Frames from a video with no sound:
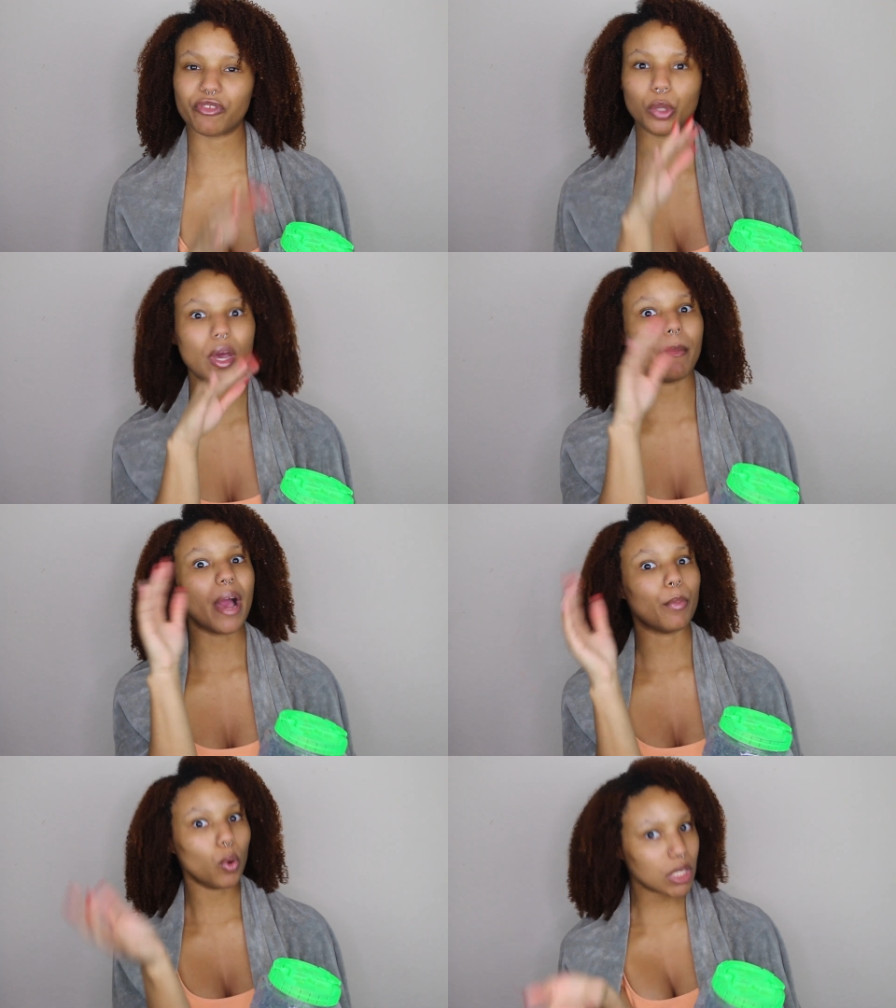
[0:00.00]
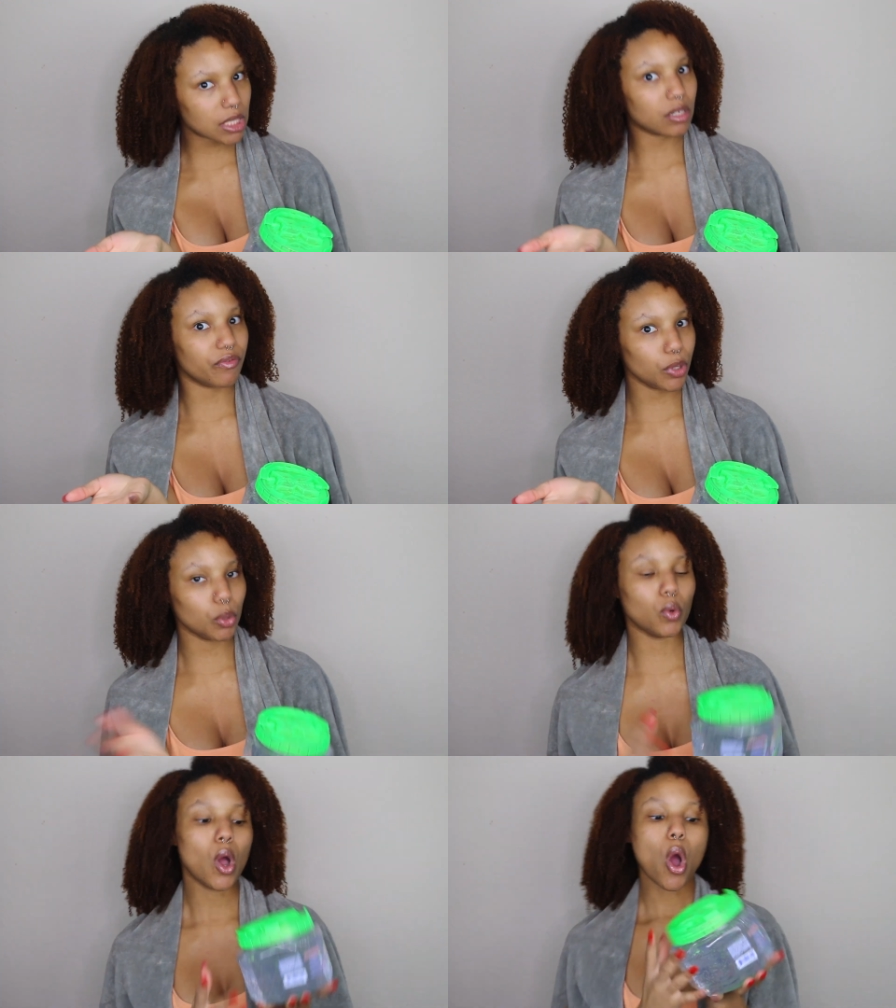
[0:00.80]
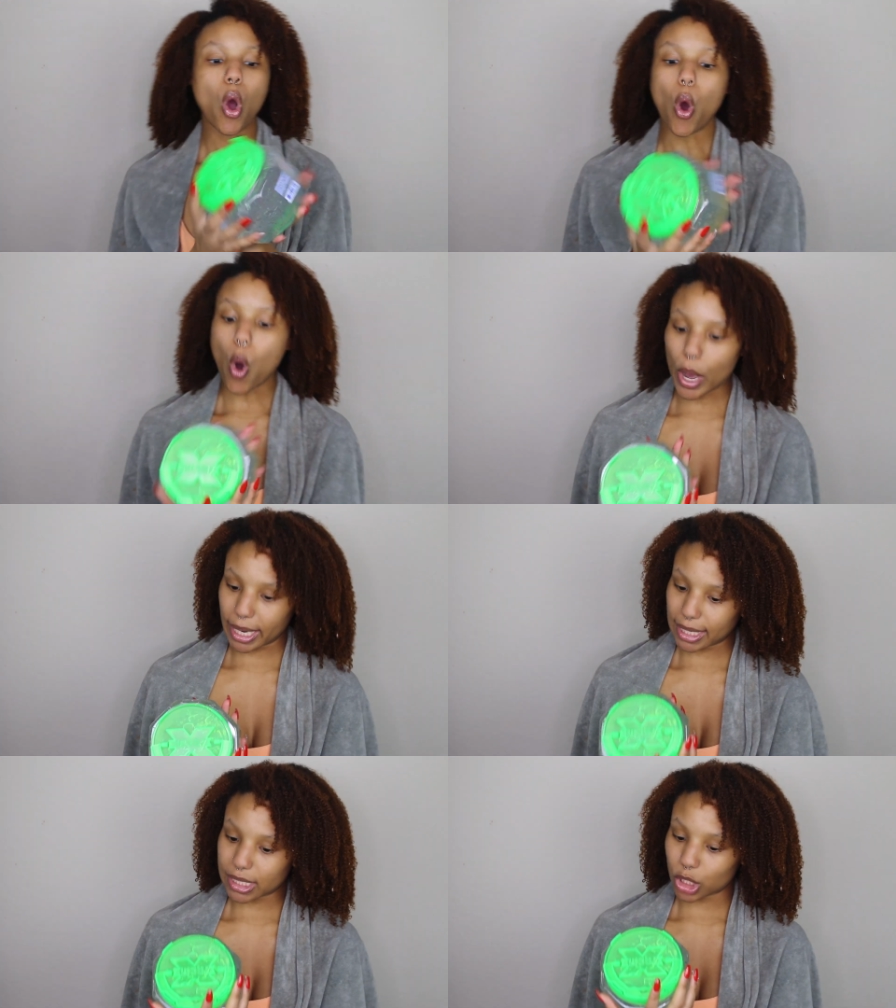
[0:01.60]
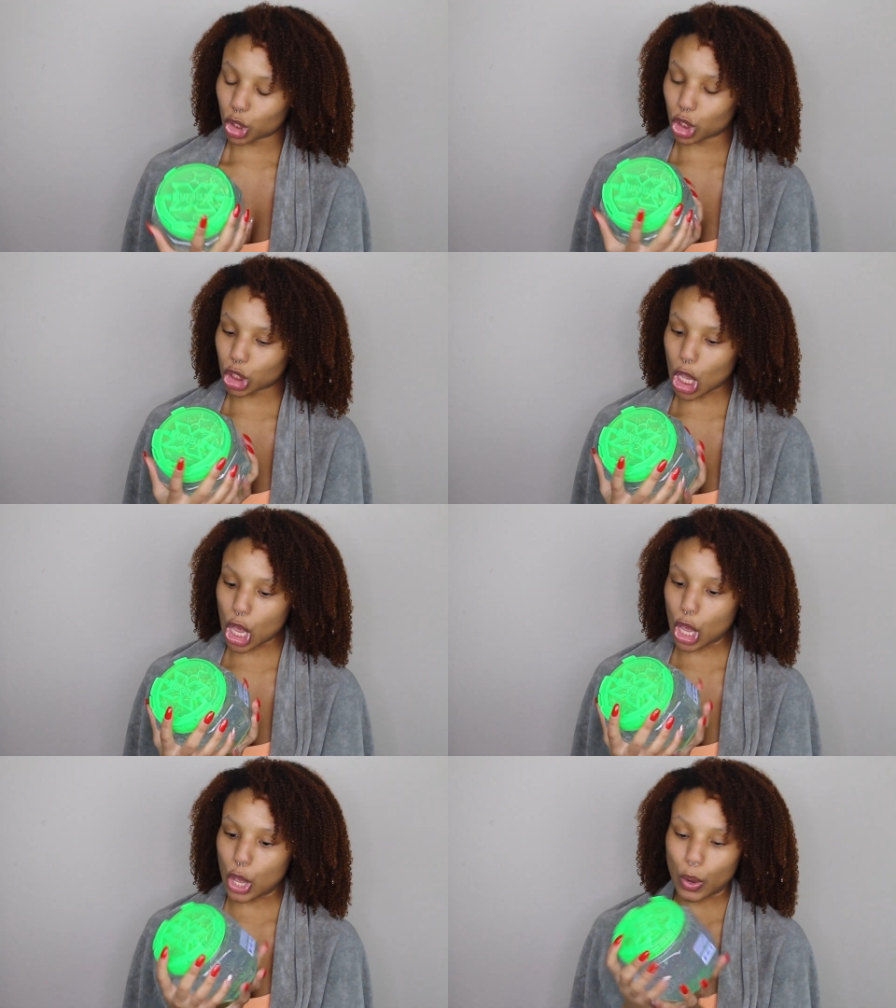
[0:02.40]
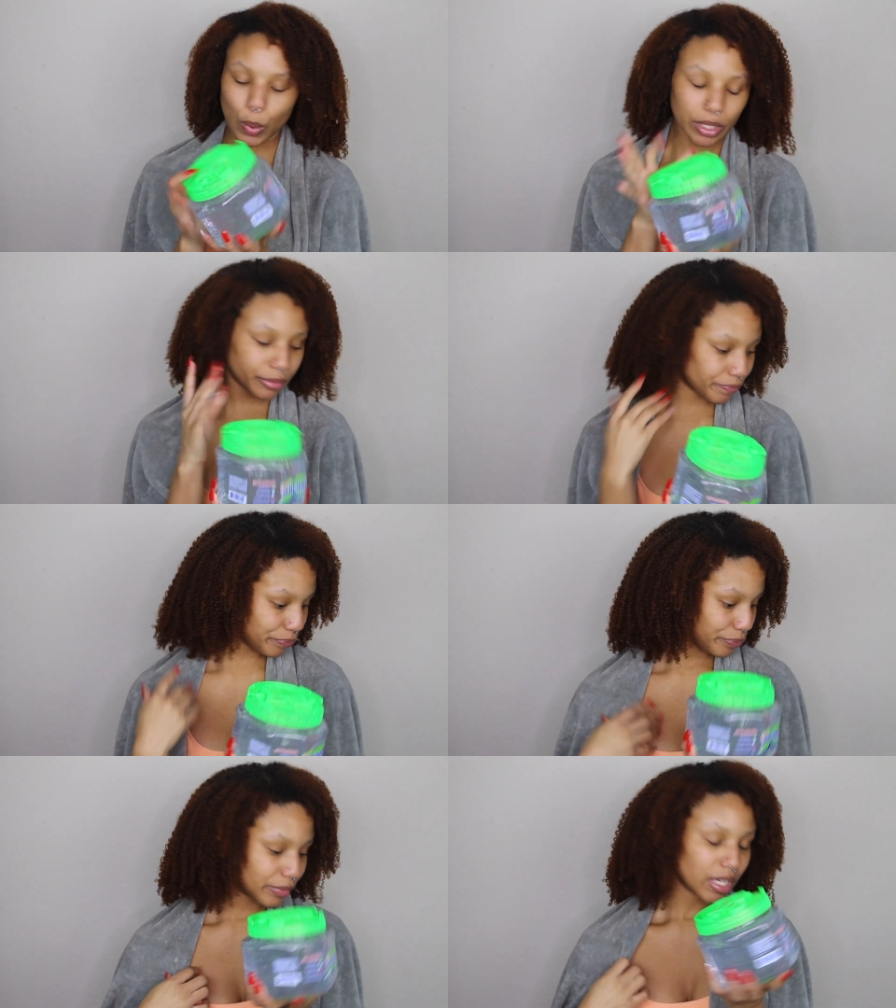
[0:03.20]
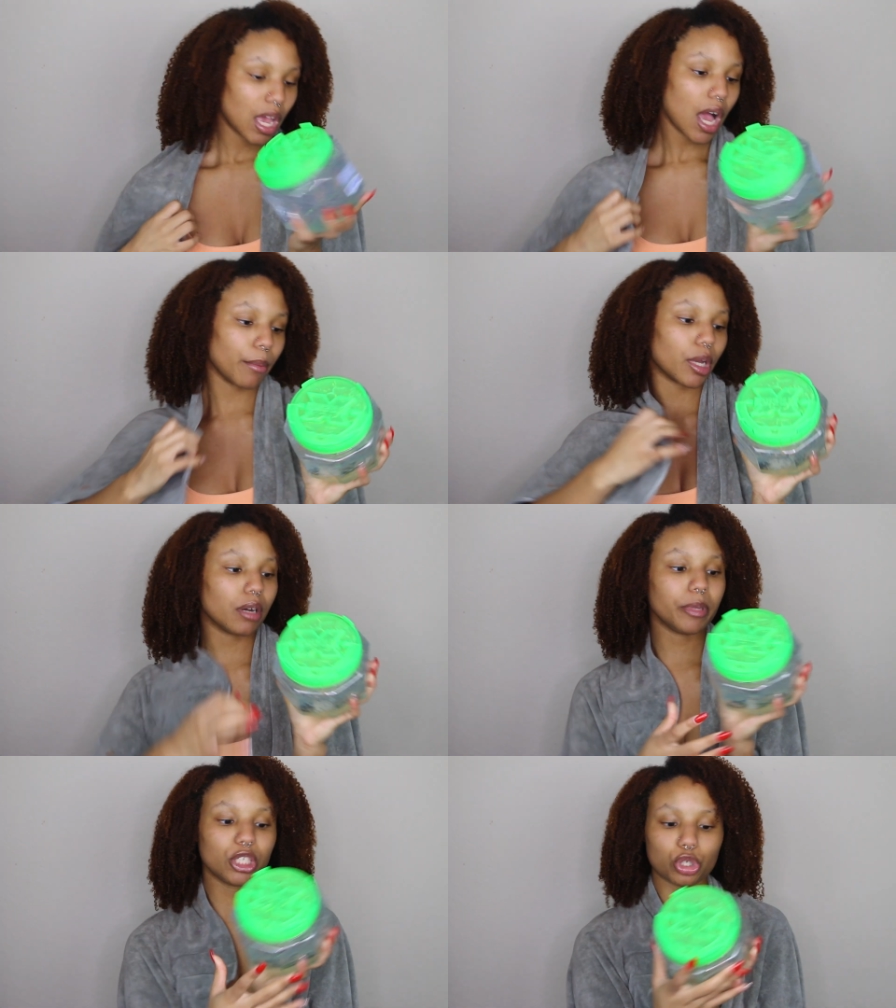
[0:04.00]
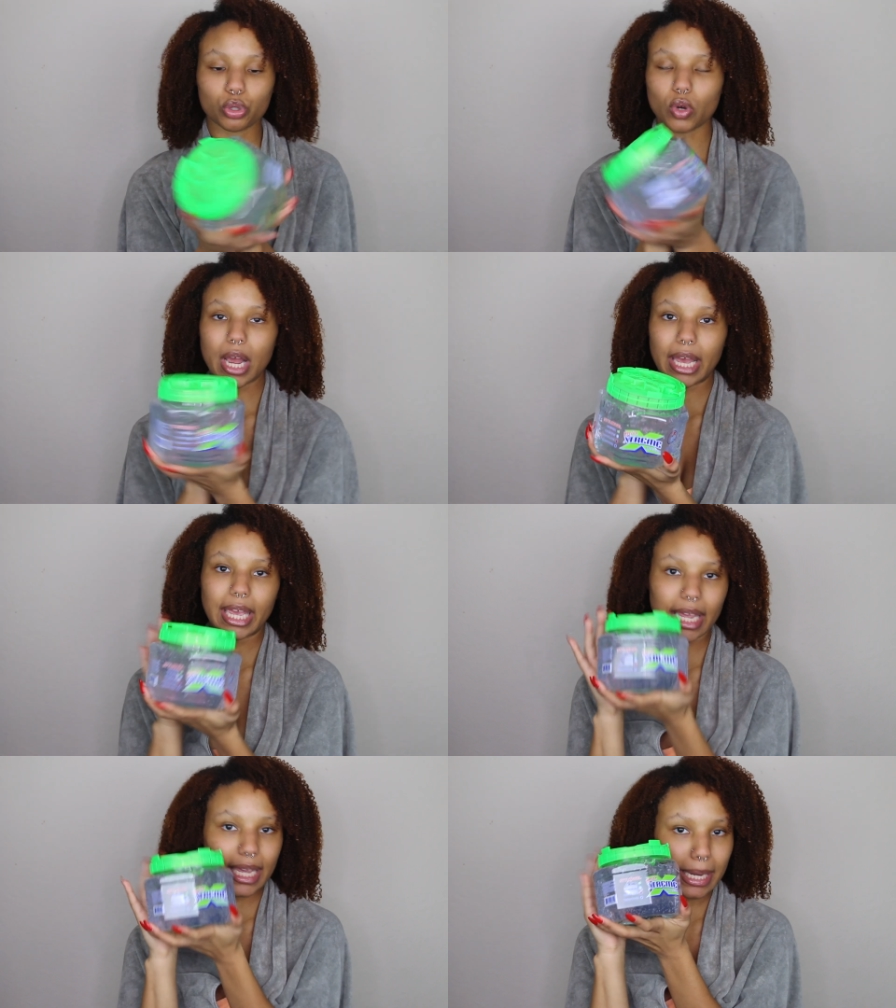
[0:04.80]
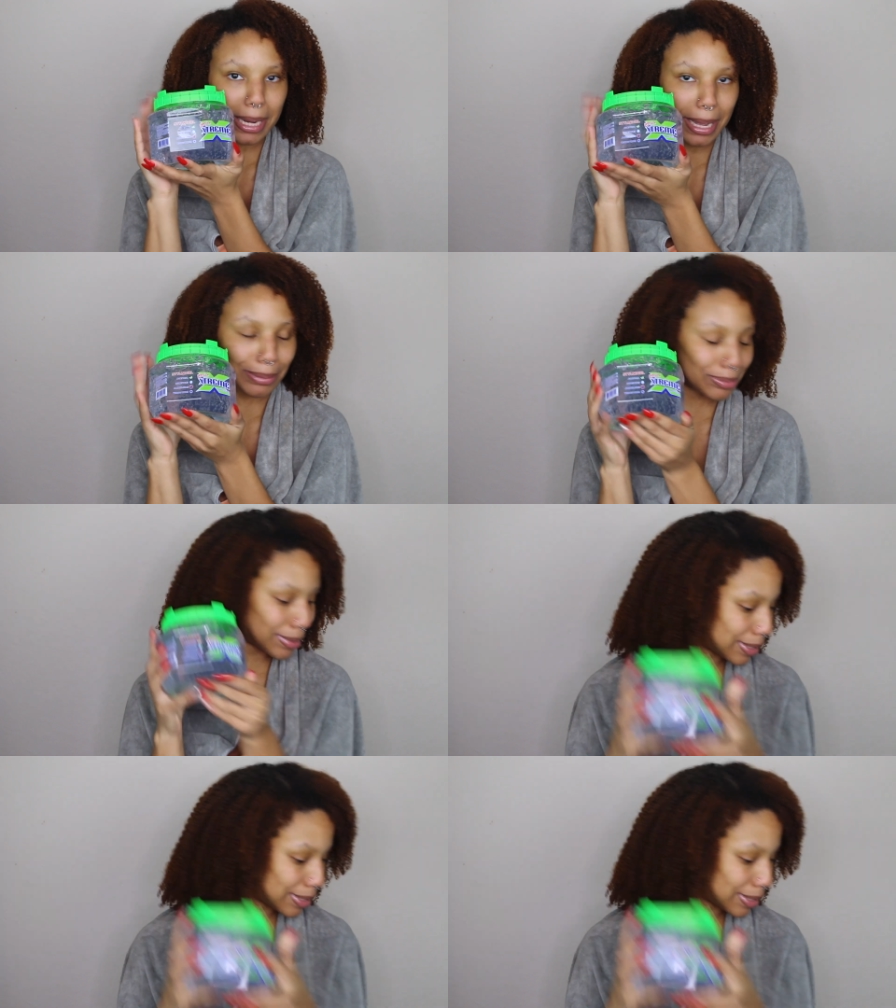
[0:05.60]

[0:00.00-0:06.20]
review and my points of view on it. So, I'm gonna be trying it out.